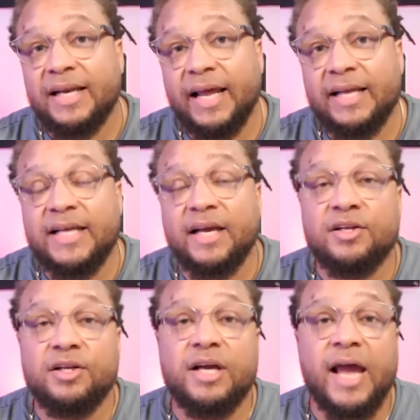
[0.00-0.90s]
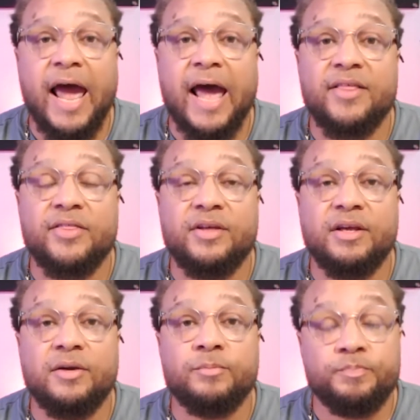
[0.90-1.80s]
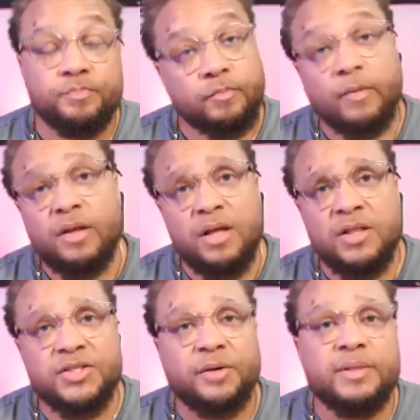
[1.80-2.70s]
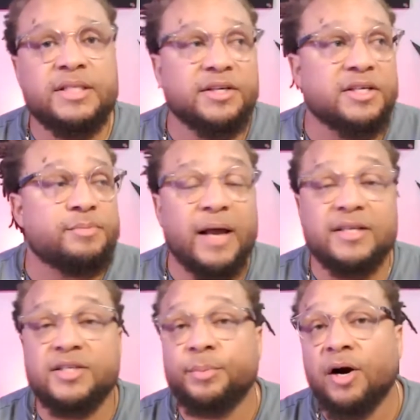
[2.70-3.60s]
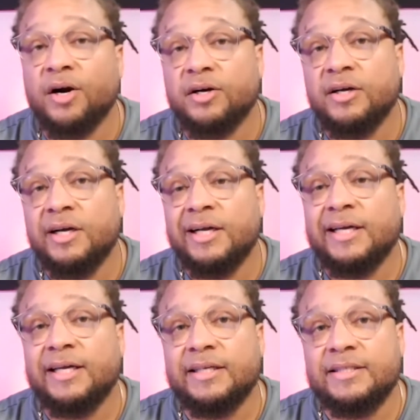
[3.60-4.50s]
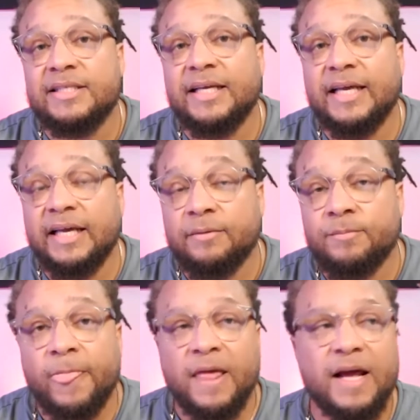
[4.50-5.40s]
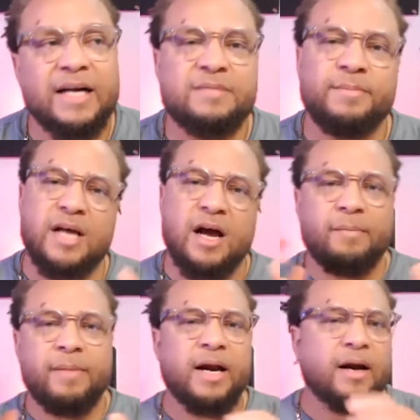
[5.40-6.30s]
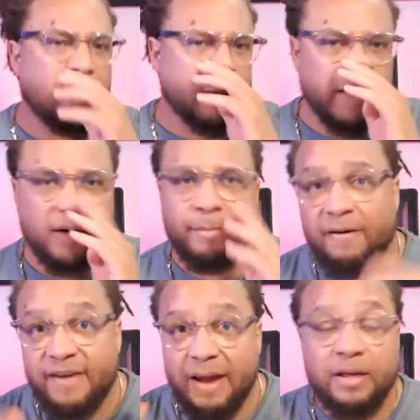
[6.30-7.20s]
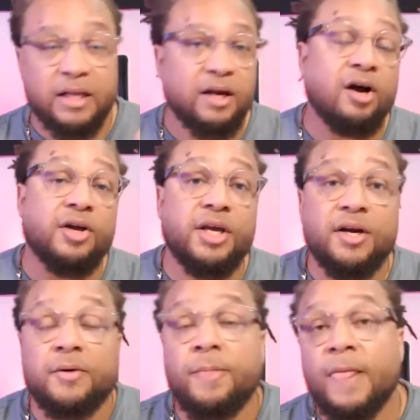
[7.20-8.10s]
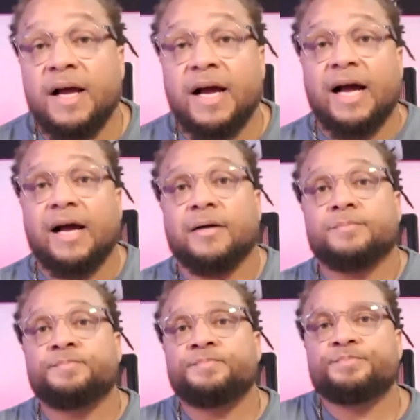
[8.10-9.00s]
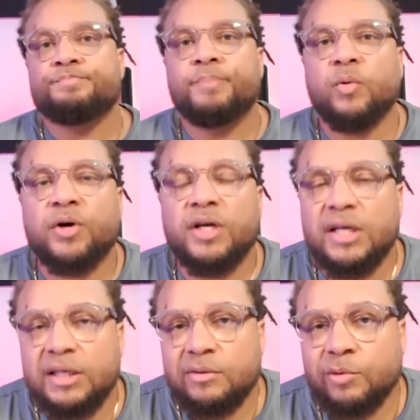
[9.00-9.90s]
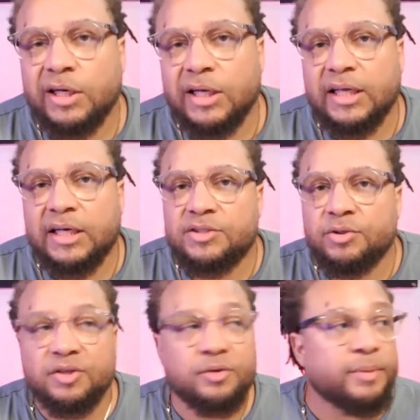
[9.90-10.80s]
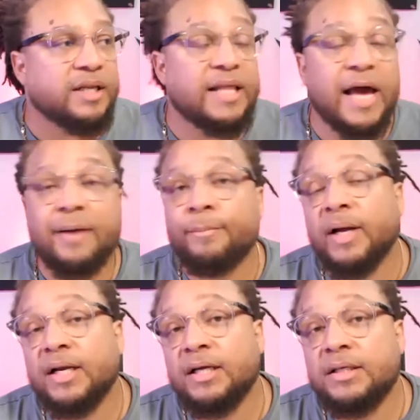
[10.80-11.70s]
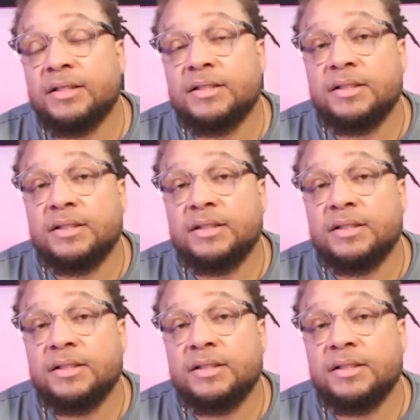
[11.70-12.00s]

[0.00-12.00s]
and take a look at the the sermon series Pastor Parker is in. Uh, he's been talking about it all year, about family all year. Um, but we're gonna we're gonna get into a little bit of that. But he's